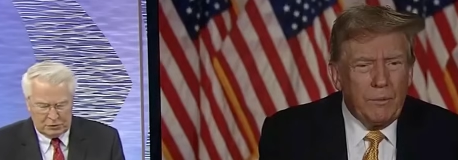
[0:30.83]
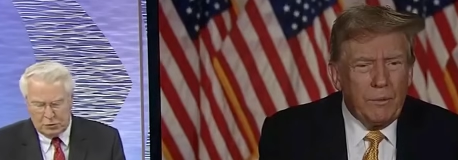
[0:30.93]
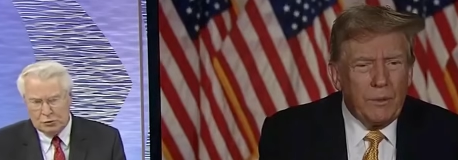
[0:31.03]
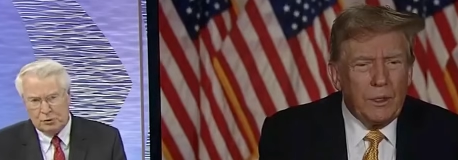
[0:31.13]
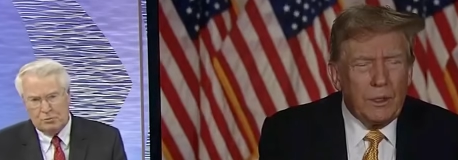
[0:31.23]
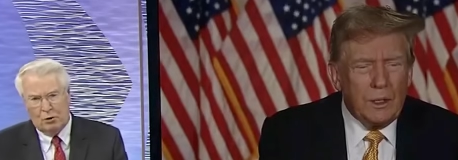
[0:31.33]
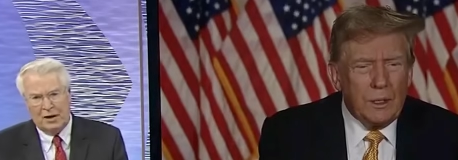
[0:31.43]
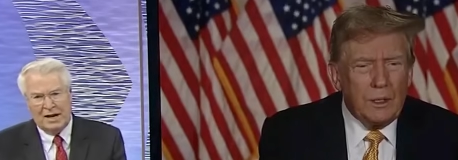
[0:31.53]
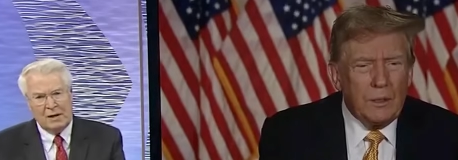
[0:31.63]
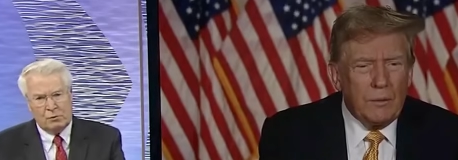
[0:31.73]
Speaker 1: Do you
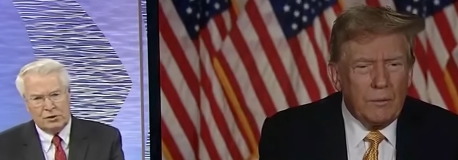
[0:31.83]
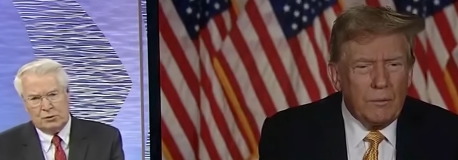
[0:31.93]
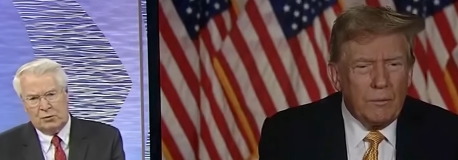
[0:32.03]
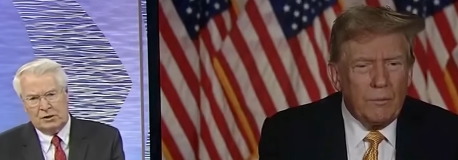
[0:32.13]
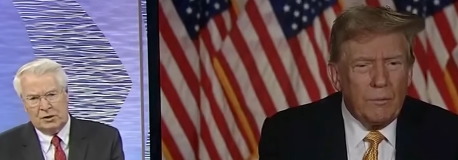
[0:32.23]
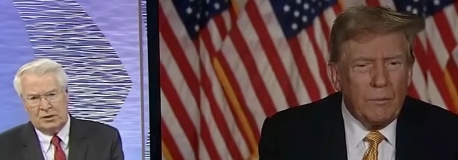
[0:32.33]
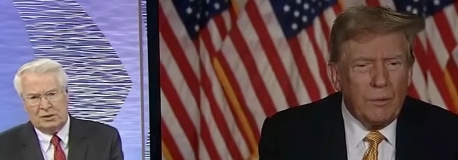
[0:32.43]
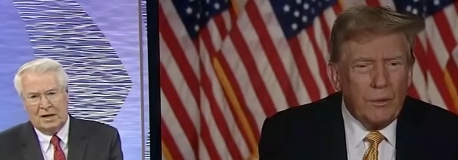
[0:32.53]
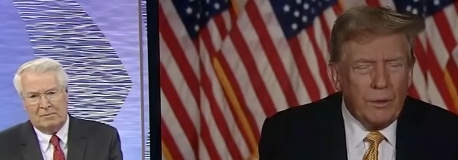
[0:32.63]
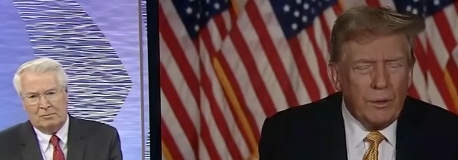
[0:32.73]
support any restrictions
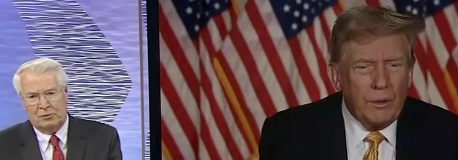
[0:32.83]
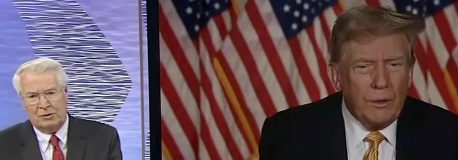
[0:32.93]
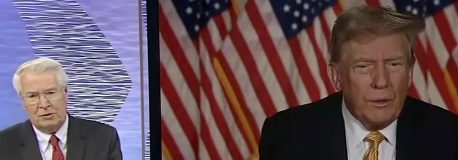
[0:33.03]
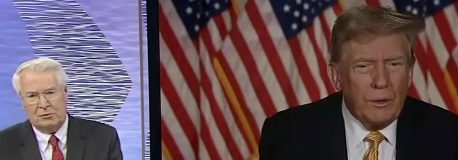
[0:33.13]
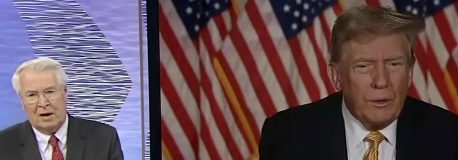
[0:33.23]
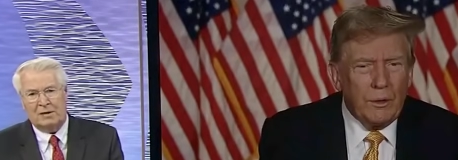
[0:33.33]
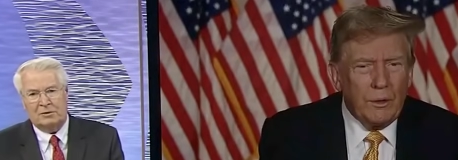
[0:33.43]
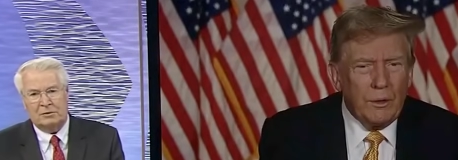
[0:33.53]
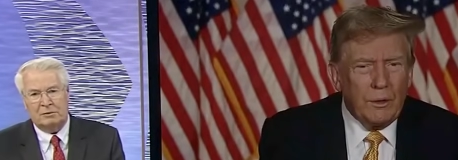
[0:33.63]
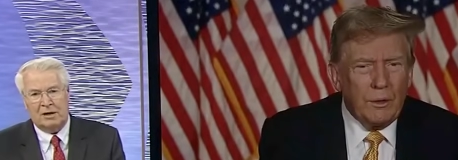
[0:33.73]
on a person's right
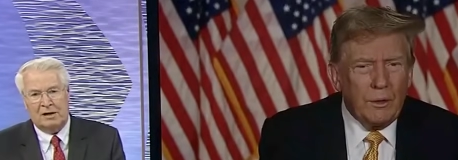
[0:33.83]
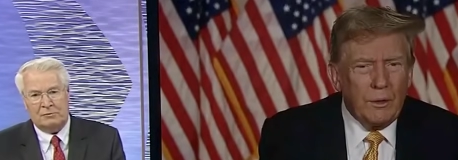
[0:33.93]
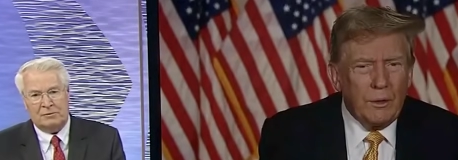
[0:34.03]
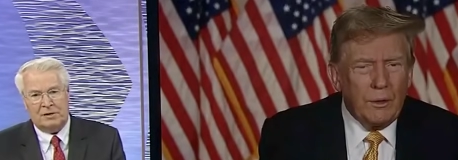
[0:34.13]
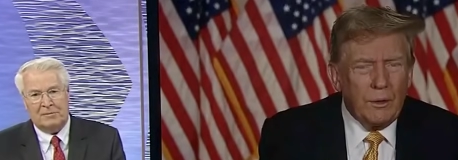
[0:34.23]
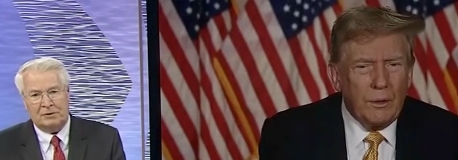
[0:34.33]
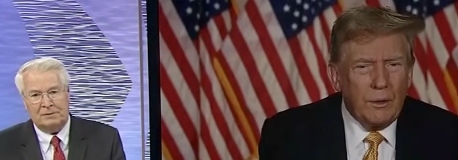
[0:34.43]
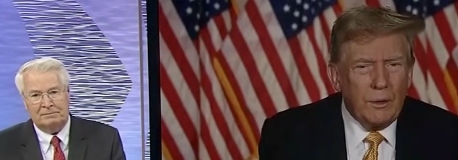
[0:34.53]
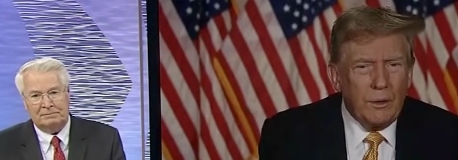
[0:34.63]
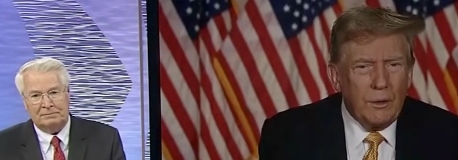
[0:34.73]
to
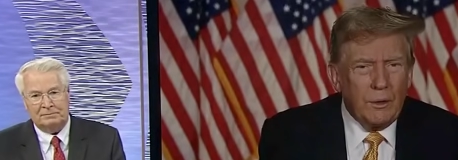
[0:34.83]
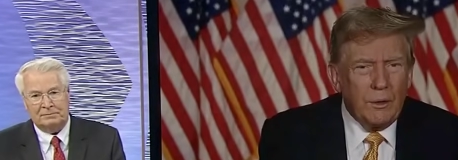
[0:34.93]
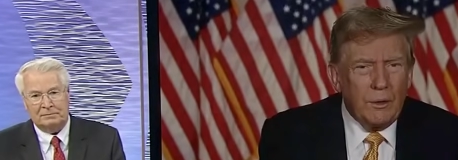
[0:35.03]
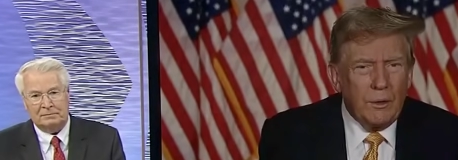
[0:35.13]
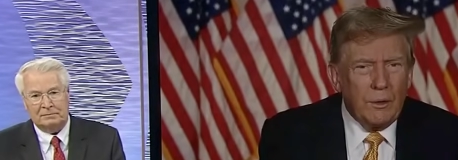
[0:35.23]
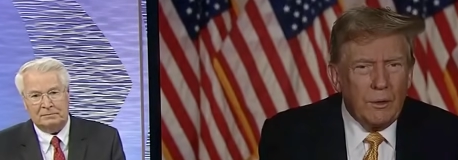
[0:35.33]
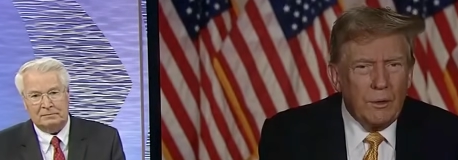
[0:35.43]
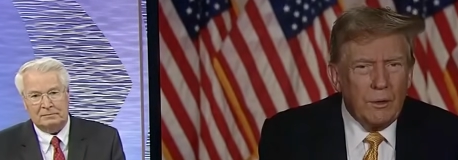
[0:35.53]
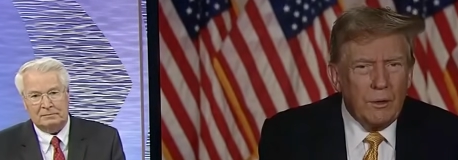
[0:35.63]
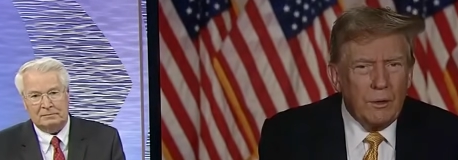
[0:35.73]
contraception?
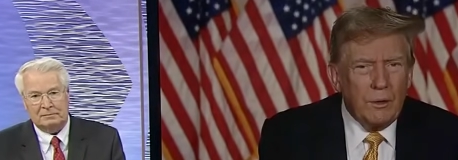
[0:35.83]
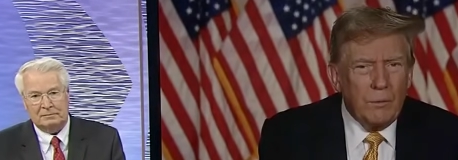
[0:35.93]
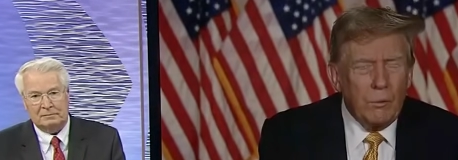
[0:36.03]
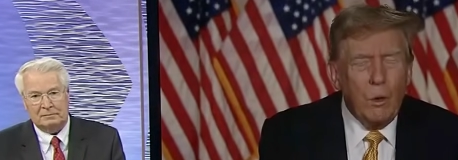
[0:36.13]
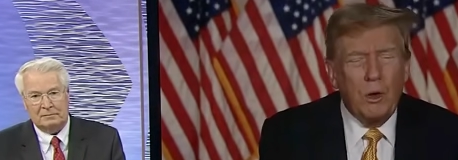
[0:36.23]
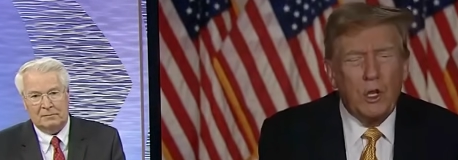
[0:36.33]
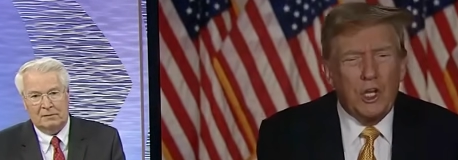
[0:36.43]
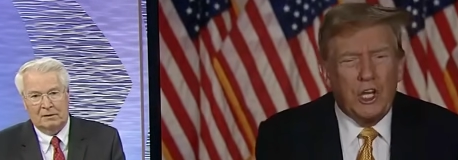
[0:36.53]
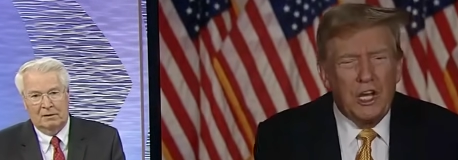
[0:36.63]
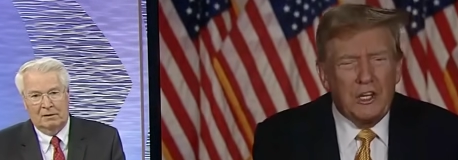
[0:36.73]
Speaker 2: Well, we're
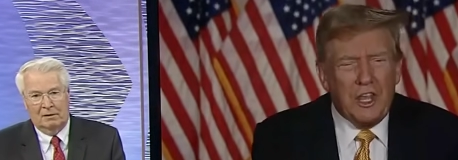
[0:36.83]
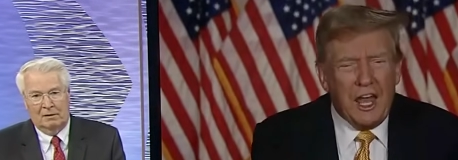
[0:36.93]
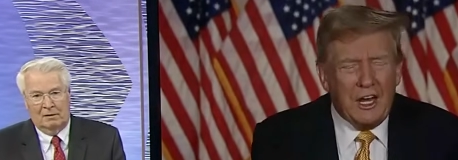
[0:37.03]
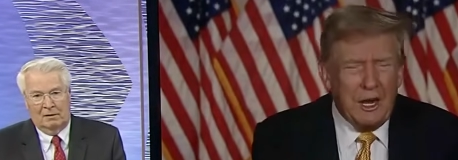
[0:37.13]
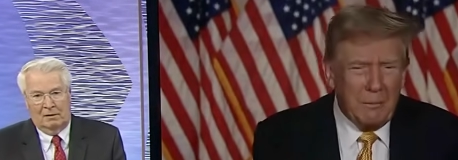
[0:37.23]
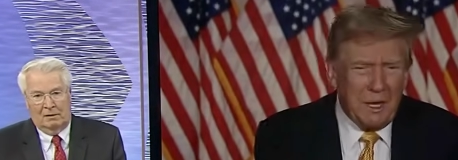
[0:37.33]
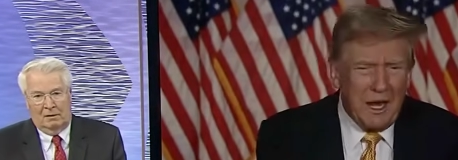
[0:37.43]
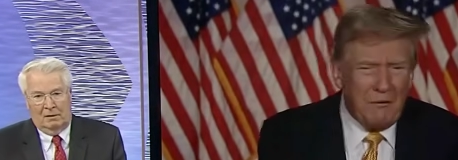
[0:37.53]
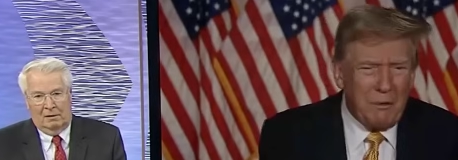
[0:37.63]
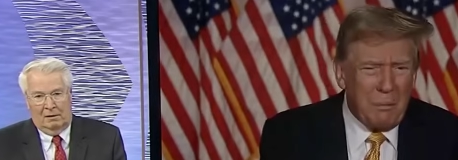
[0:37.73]
looking at that, and I'm going to
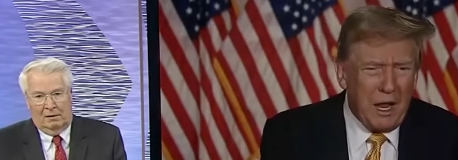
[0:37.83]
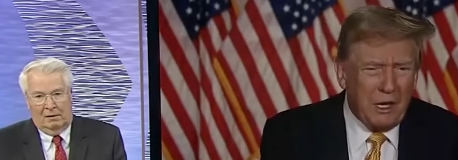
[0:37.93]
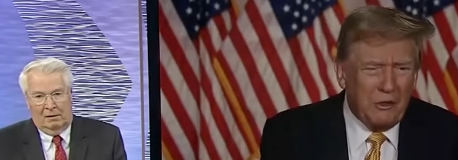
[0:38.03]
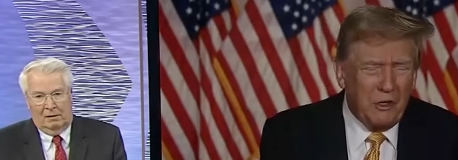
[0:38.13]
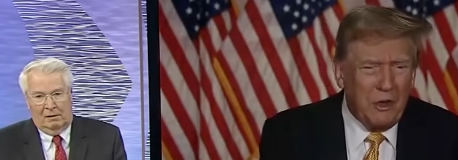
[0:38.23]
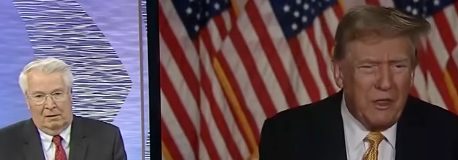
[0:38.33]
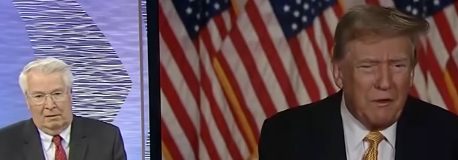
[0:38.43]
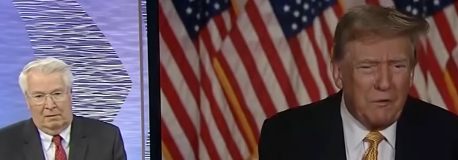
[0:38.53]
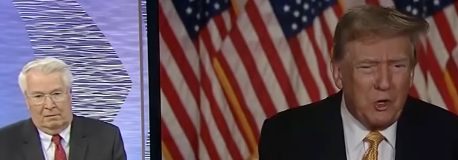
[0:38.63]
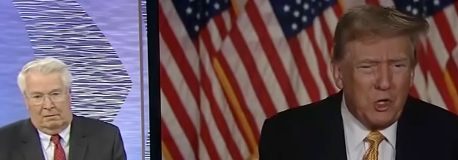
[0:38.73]
have a policy on that
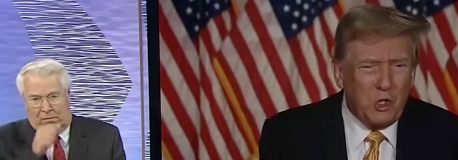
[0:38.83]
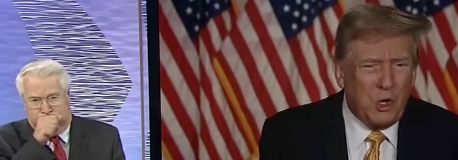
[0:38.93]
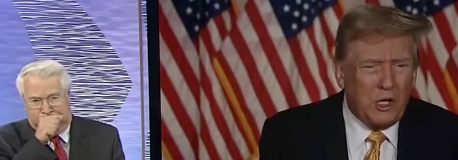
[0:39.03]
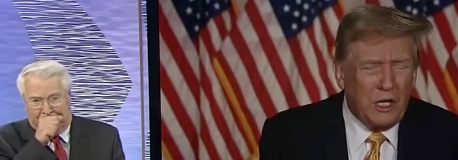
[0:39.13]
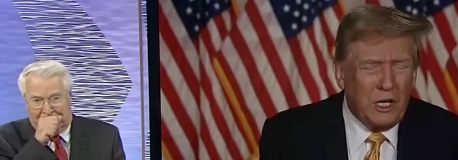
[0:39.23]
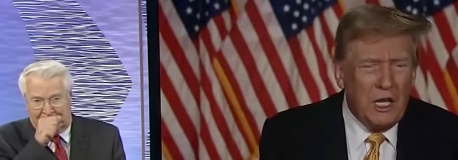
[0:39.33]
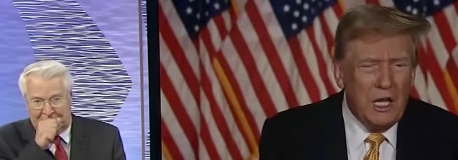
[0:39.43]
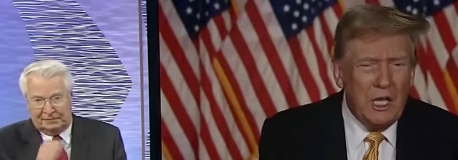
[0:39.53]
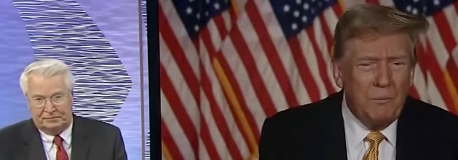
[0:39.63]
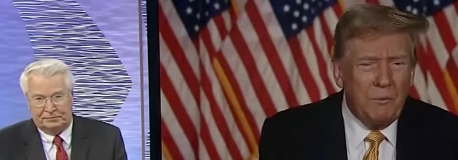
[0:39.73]
very shortly.
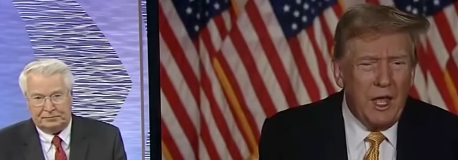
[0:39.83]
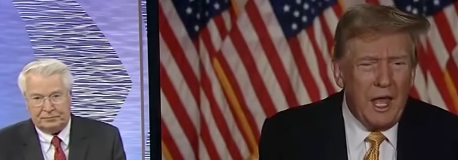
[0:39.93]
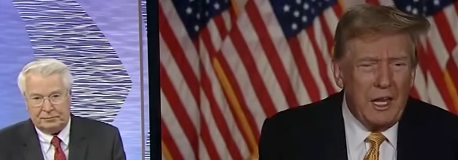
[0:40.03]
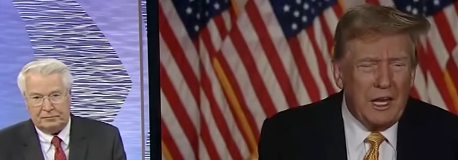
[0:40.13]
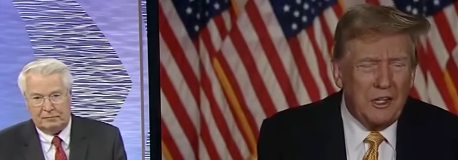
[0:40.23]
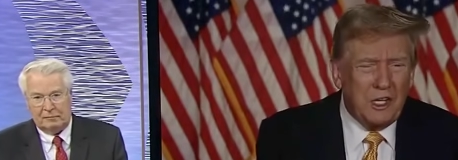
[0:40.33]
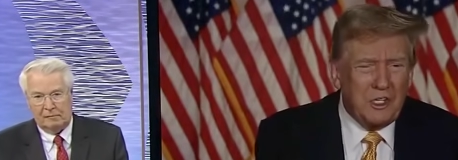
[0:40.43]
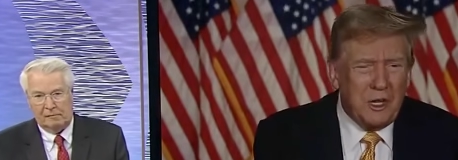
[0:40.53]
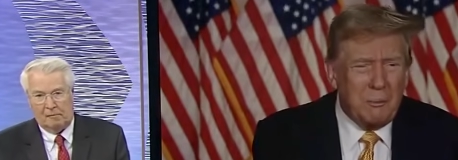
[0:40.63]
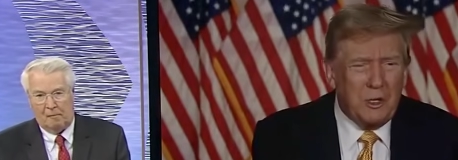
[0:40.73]
And I think it's
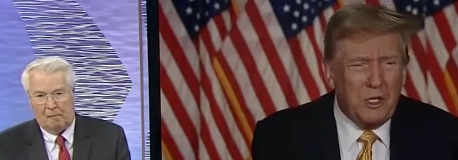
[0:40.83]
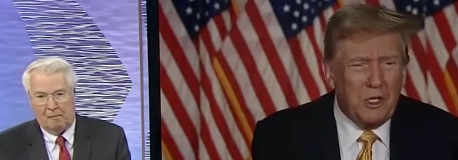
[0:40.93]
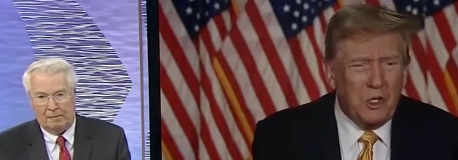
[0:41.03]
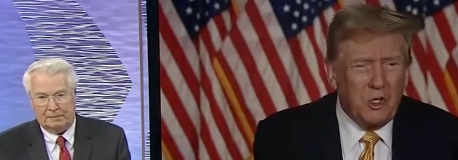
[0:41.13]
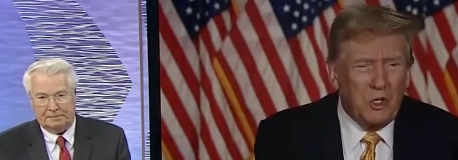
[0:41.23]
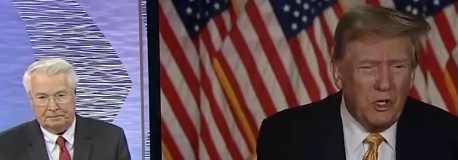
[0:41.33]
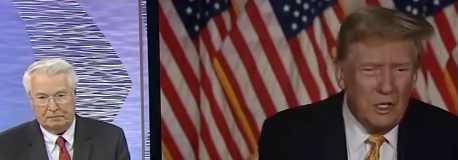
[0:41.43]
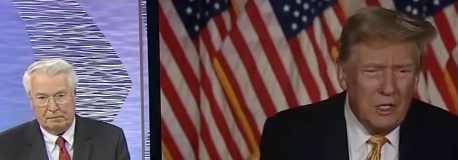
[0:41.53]
something that you'll